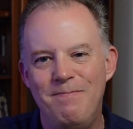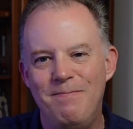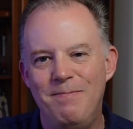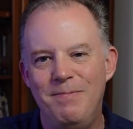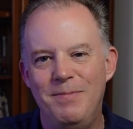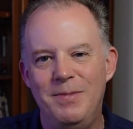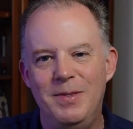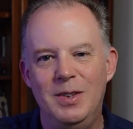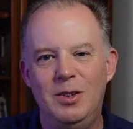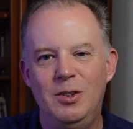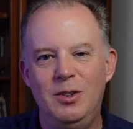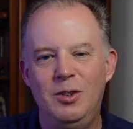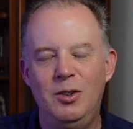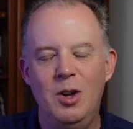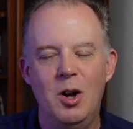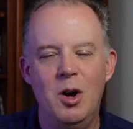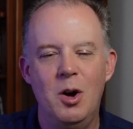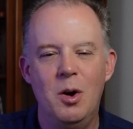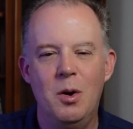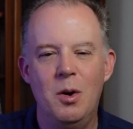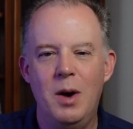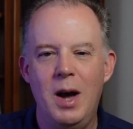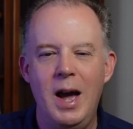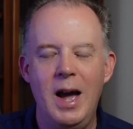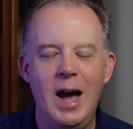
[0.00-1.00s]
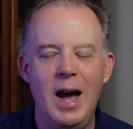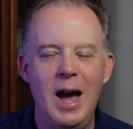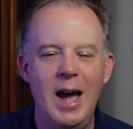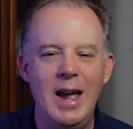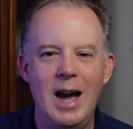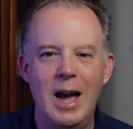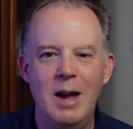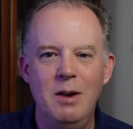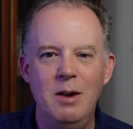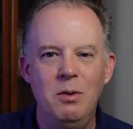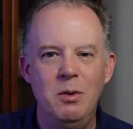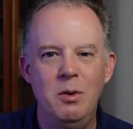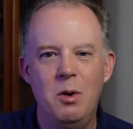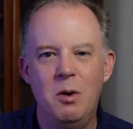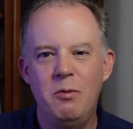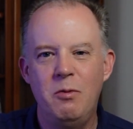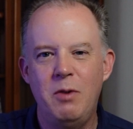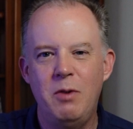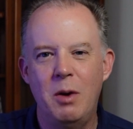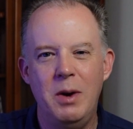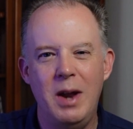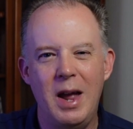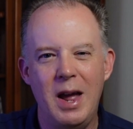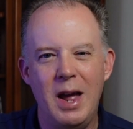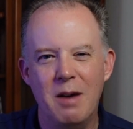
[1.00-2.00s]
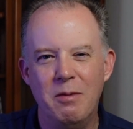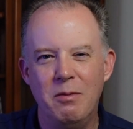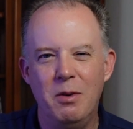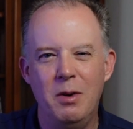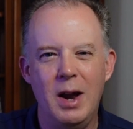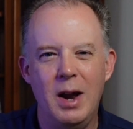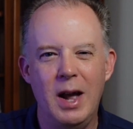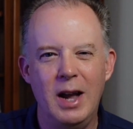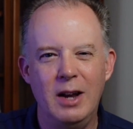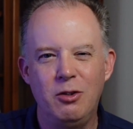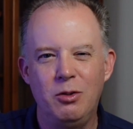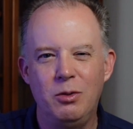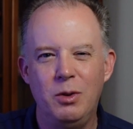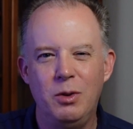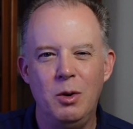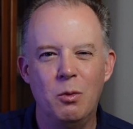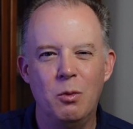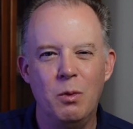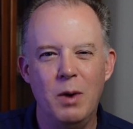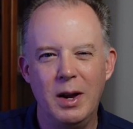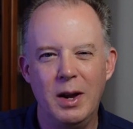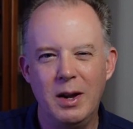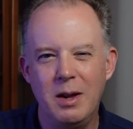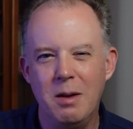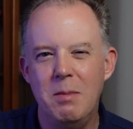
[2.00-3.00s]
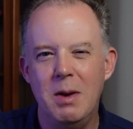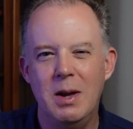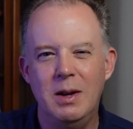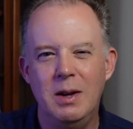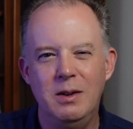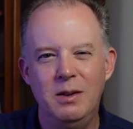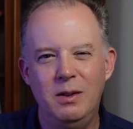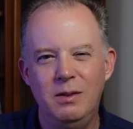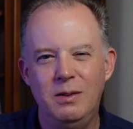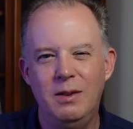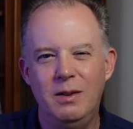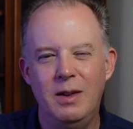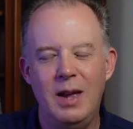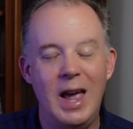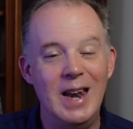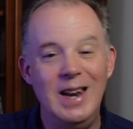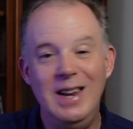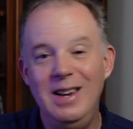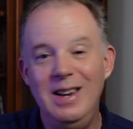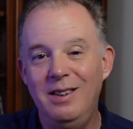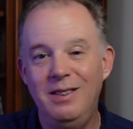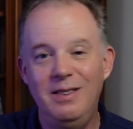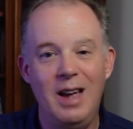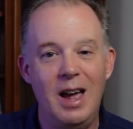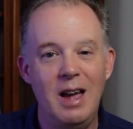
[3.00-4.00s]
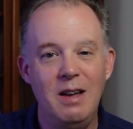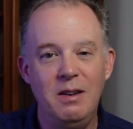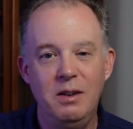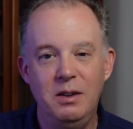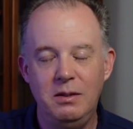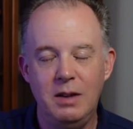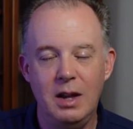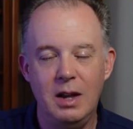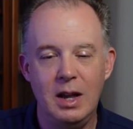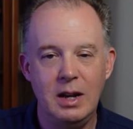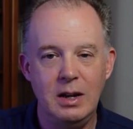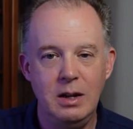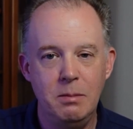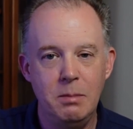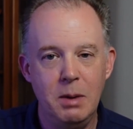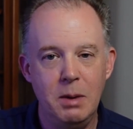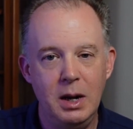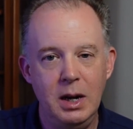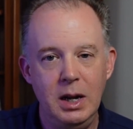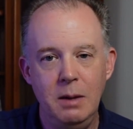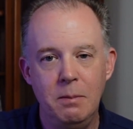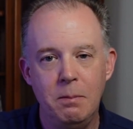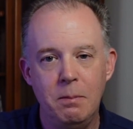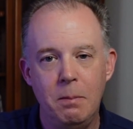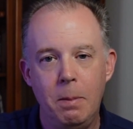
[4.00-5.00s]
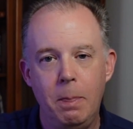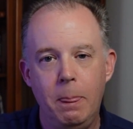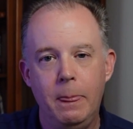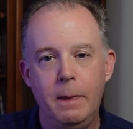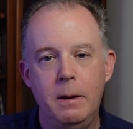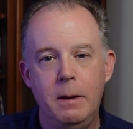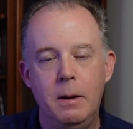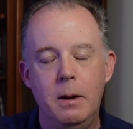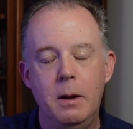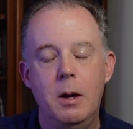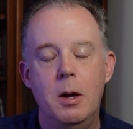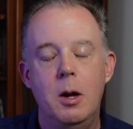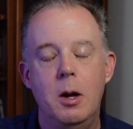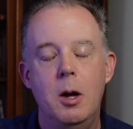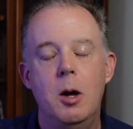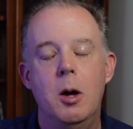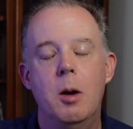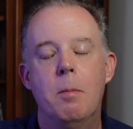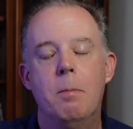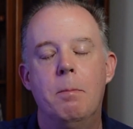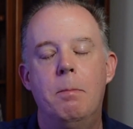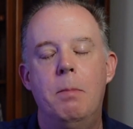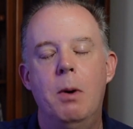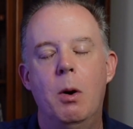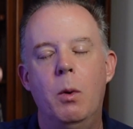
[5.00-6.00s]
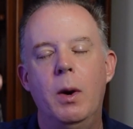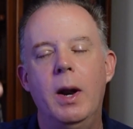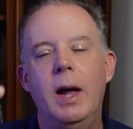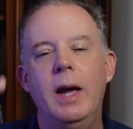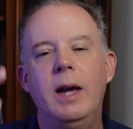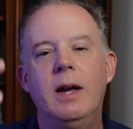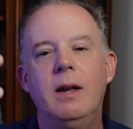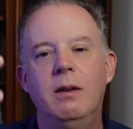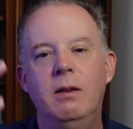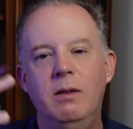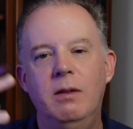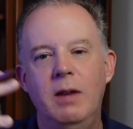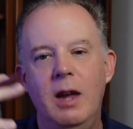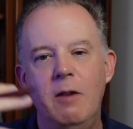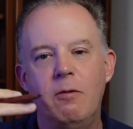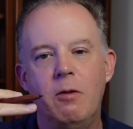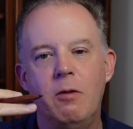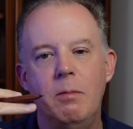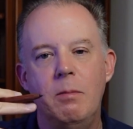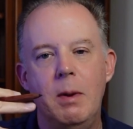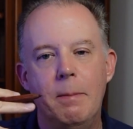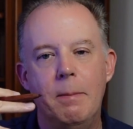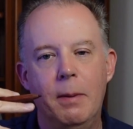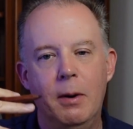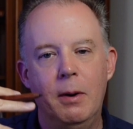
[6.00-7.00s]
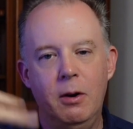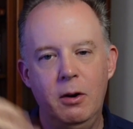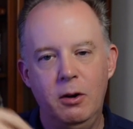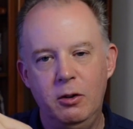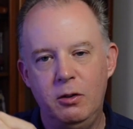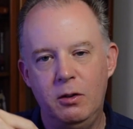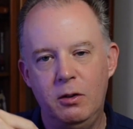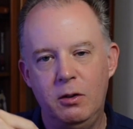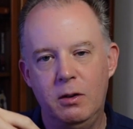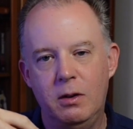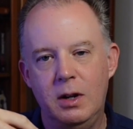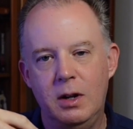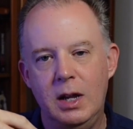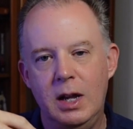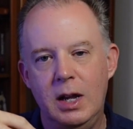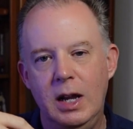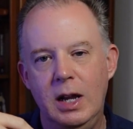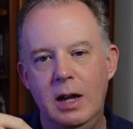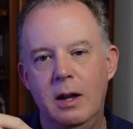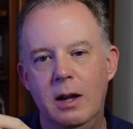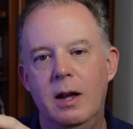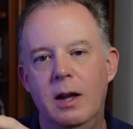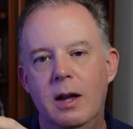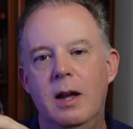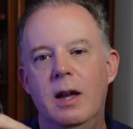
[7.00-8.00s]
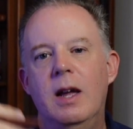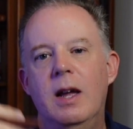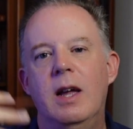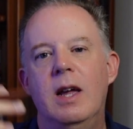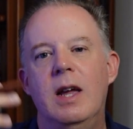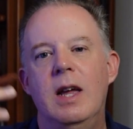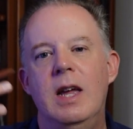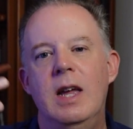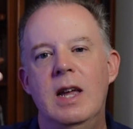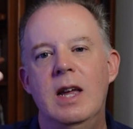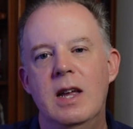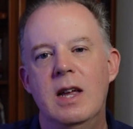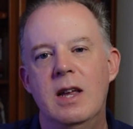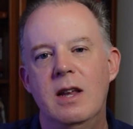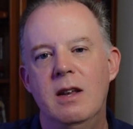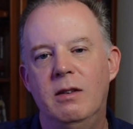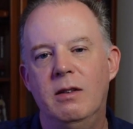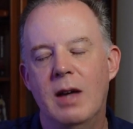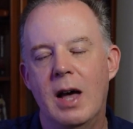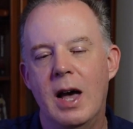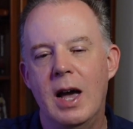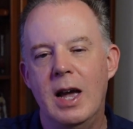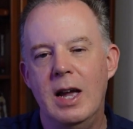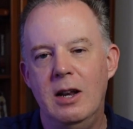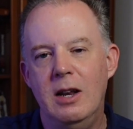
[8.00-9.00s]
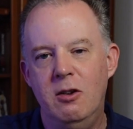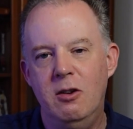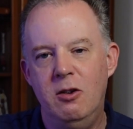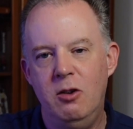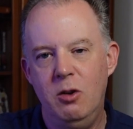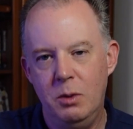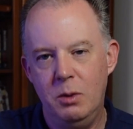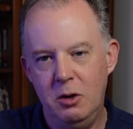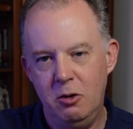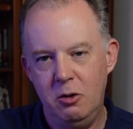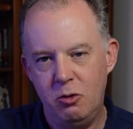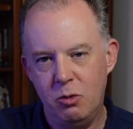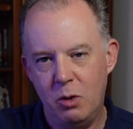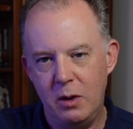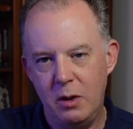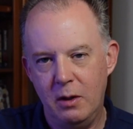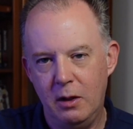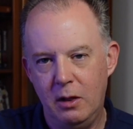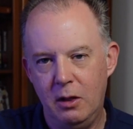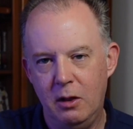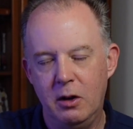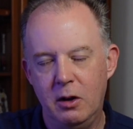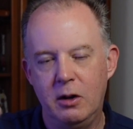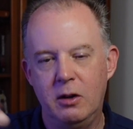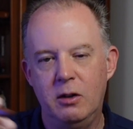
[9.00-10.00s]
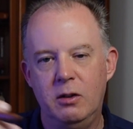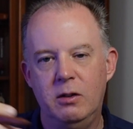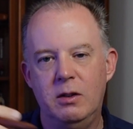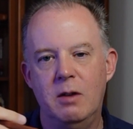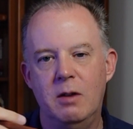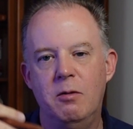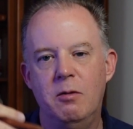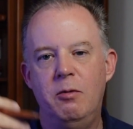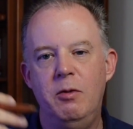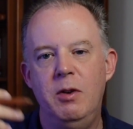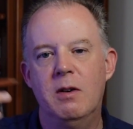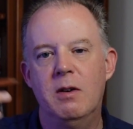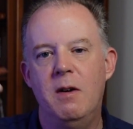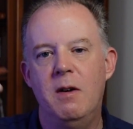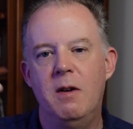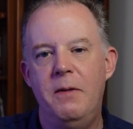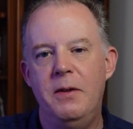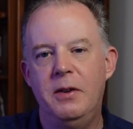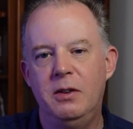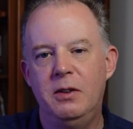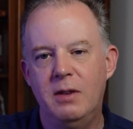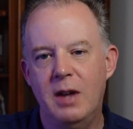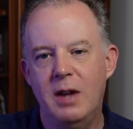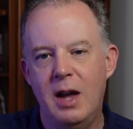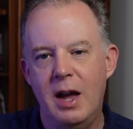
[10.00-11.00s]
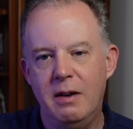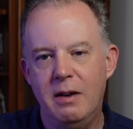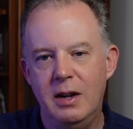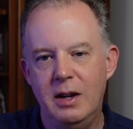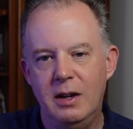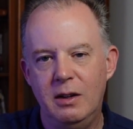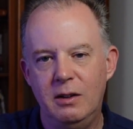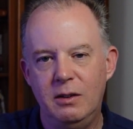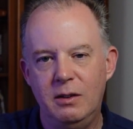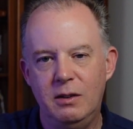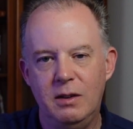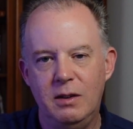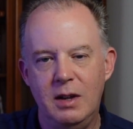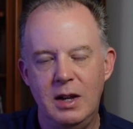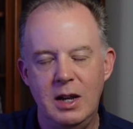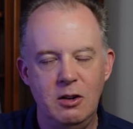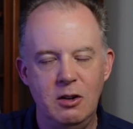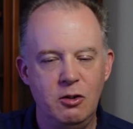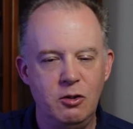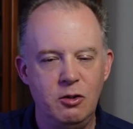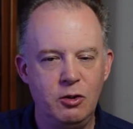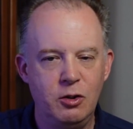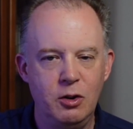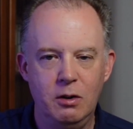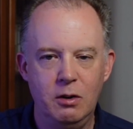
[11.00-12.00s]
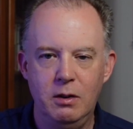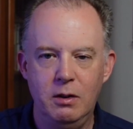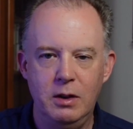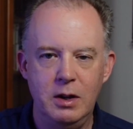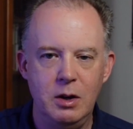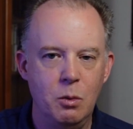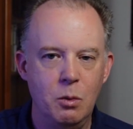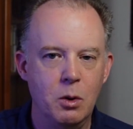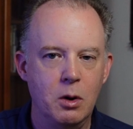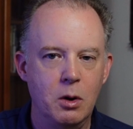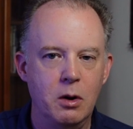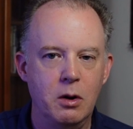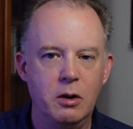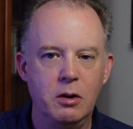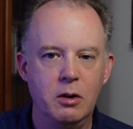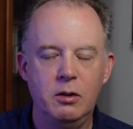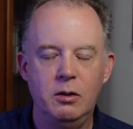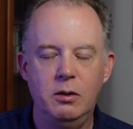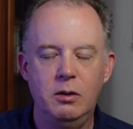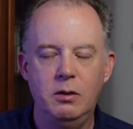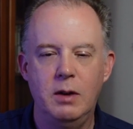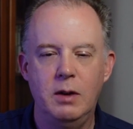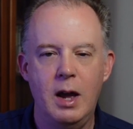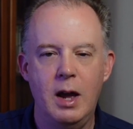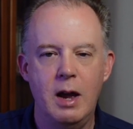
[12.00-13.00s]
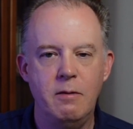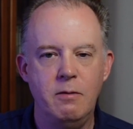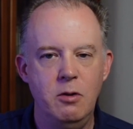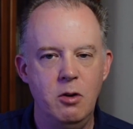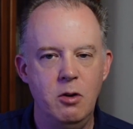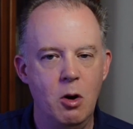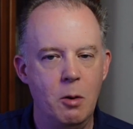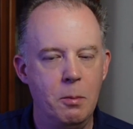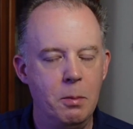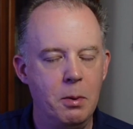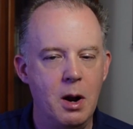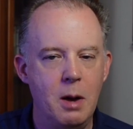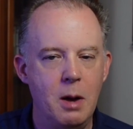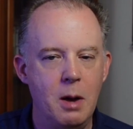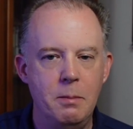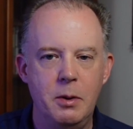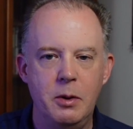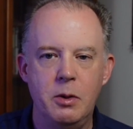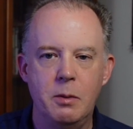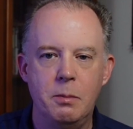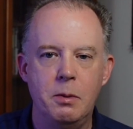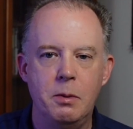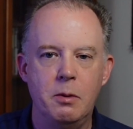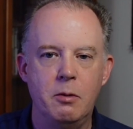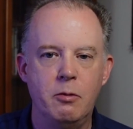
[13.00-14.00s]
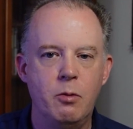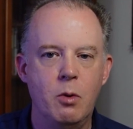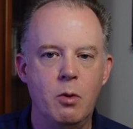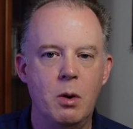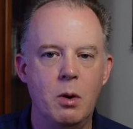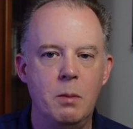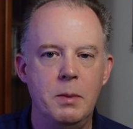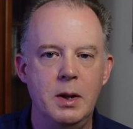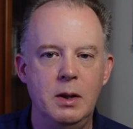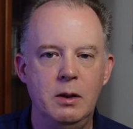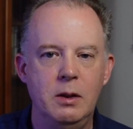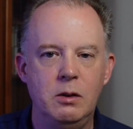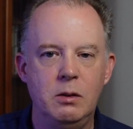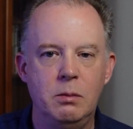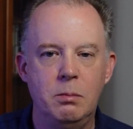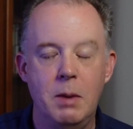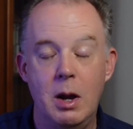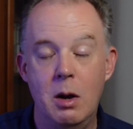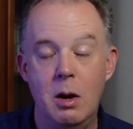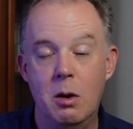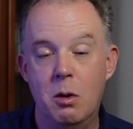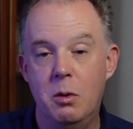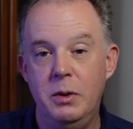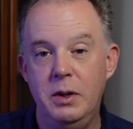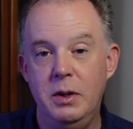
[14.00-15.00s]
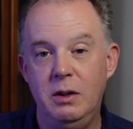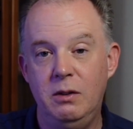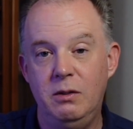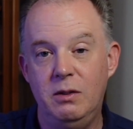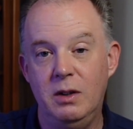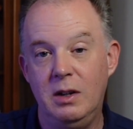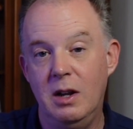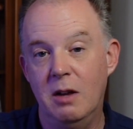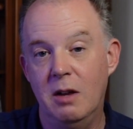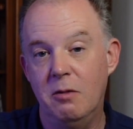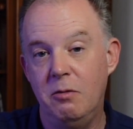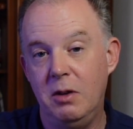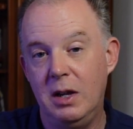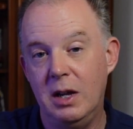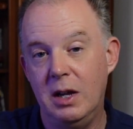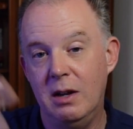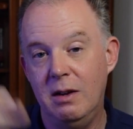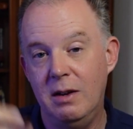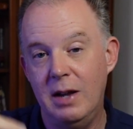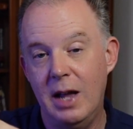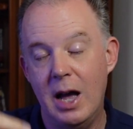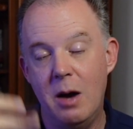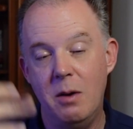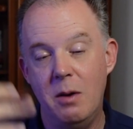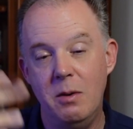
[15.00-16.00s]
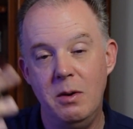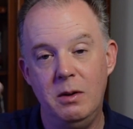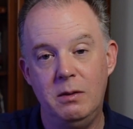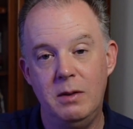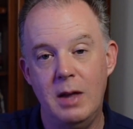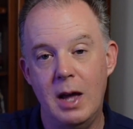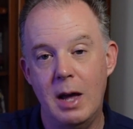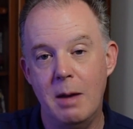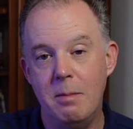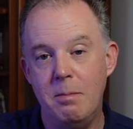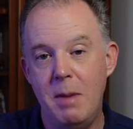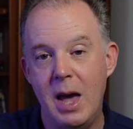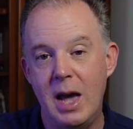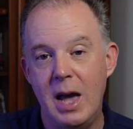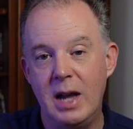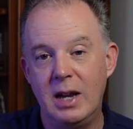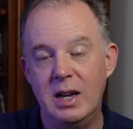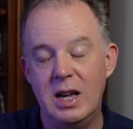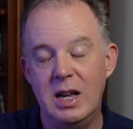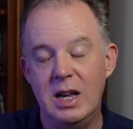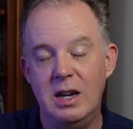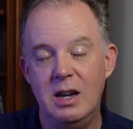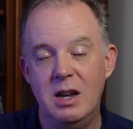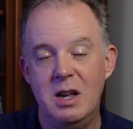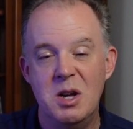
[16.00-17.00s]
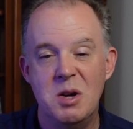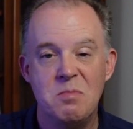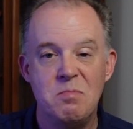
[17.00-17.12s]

so I don't know if I would ever actually recommend any stylus to anybody. But what I can say for me personally is I do enjoy the looks and feel of the stylus. It certainly works. I have no problem with the performance. My only significant down is that magnet.